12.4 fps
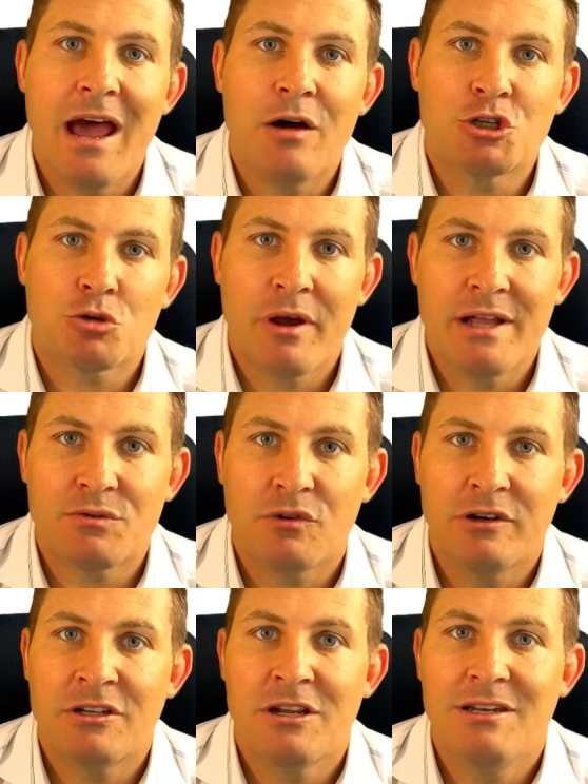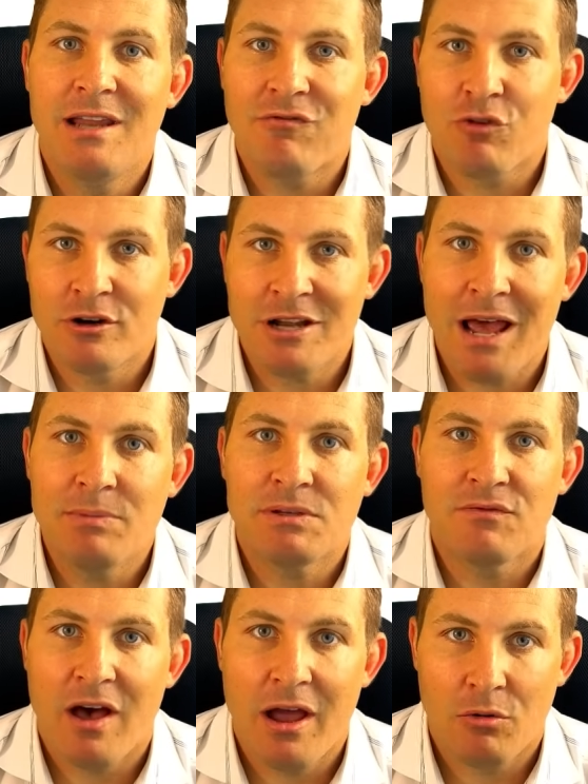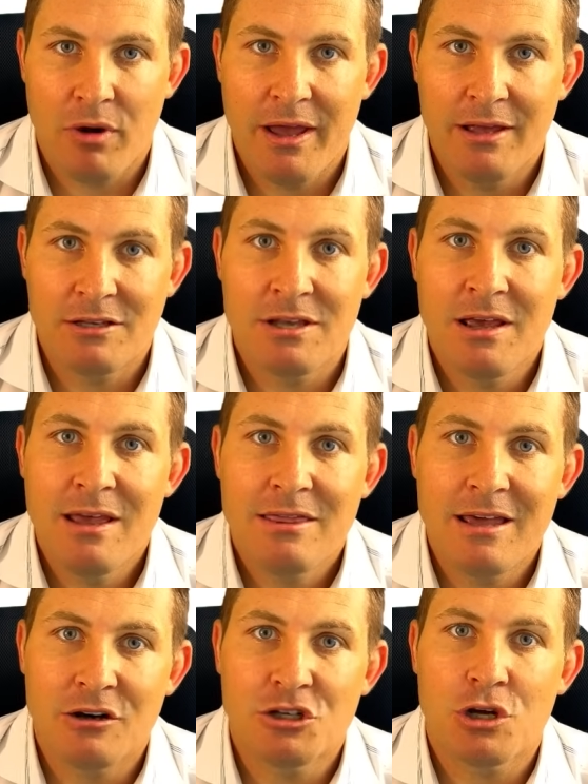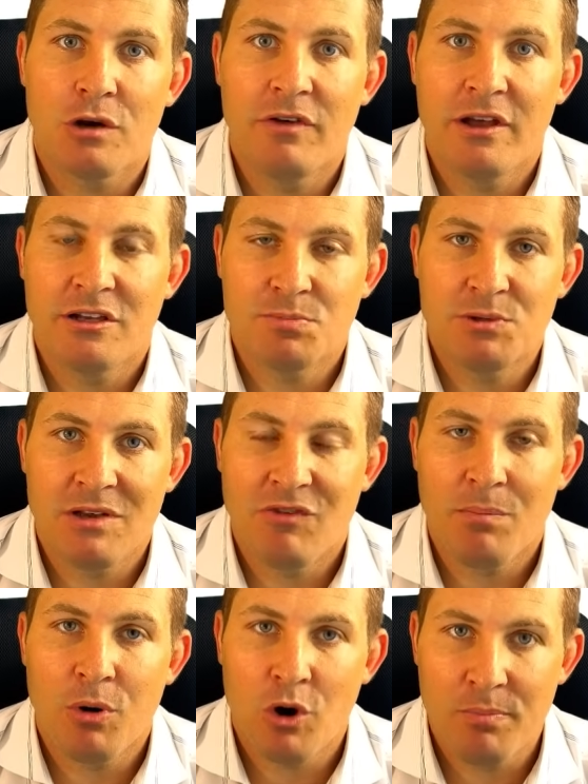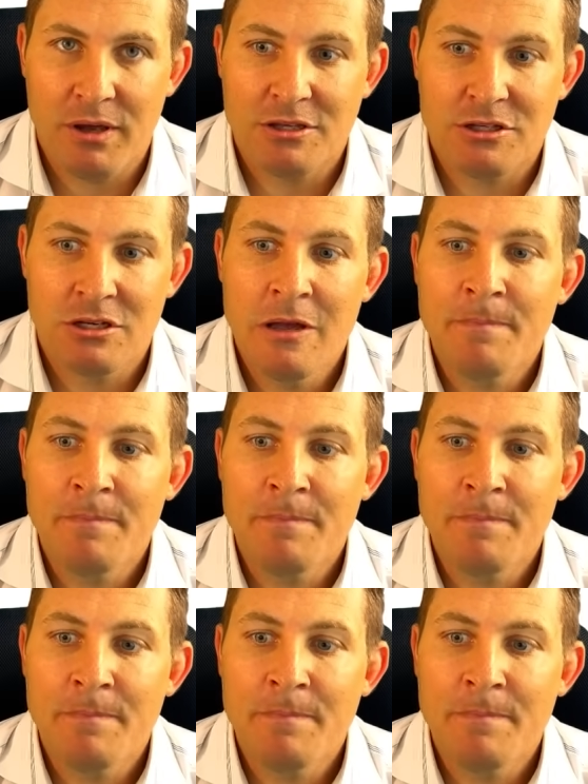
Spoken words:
transfer it to different types of IRAs that are serving a specific purpose.